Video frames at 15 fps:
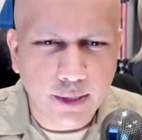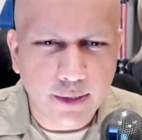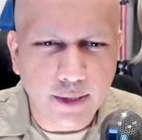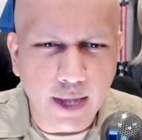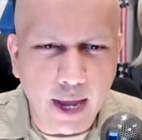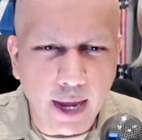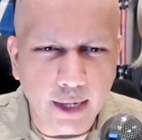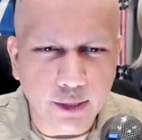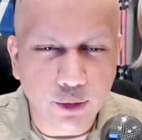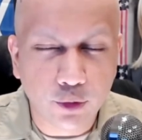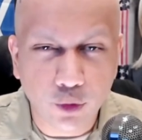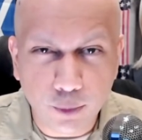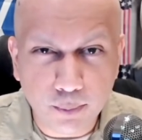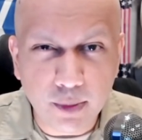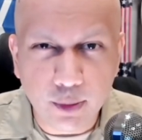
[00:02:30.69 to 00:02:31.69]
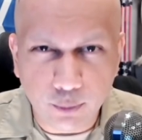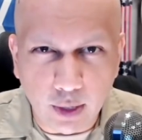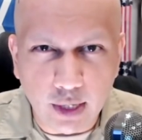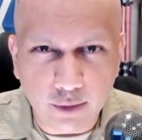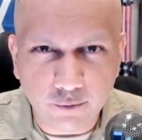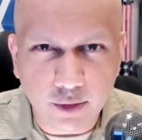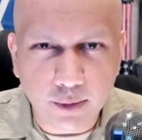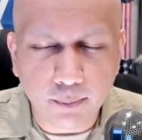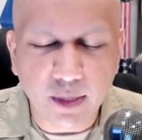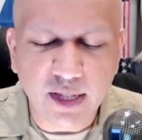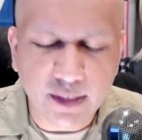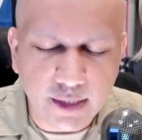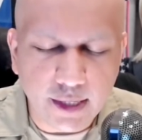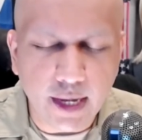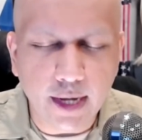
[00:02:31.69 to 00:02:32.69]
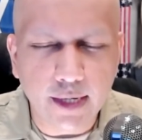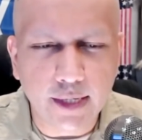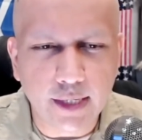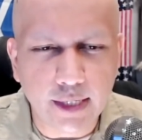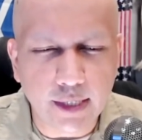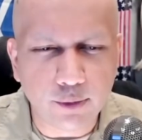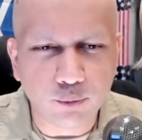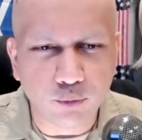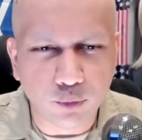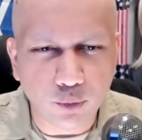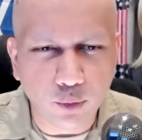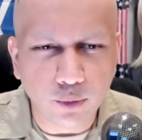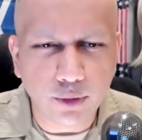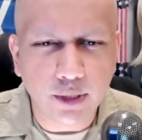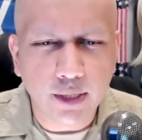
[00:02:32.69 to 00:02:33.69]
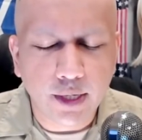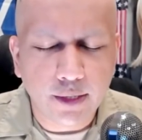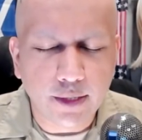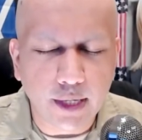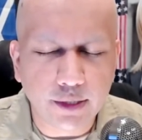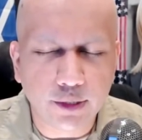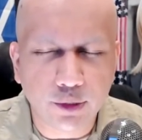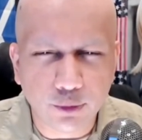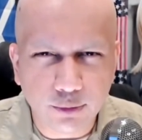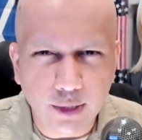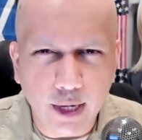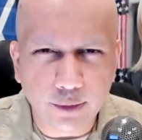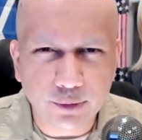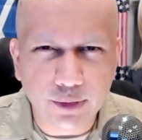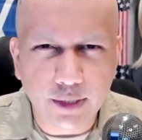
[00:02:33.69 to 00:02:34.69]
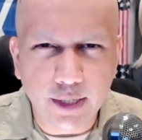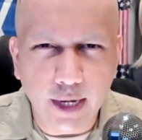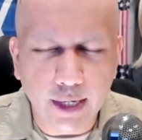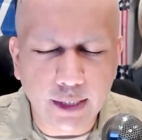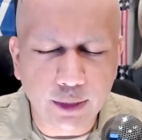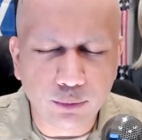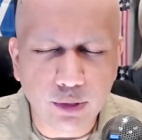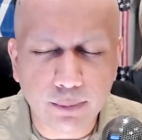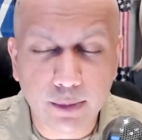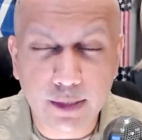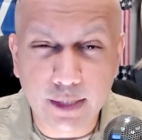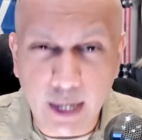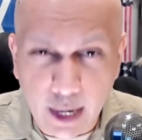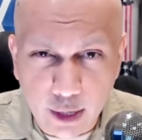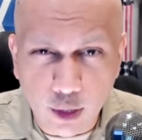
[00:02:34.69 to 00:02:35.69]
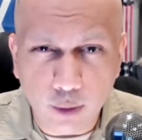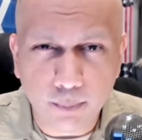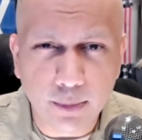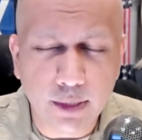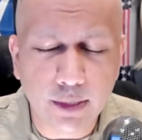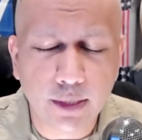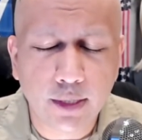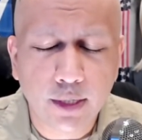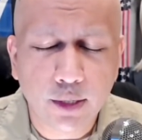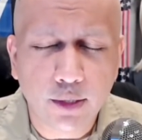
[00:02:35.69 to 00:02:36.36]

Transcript: that could be relevant, but in the end, he ruled that the 2009 agreement cannot be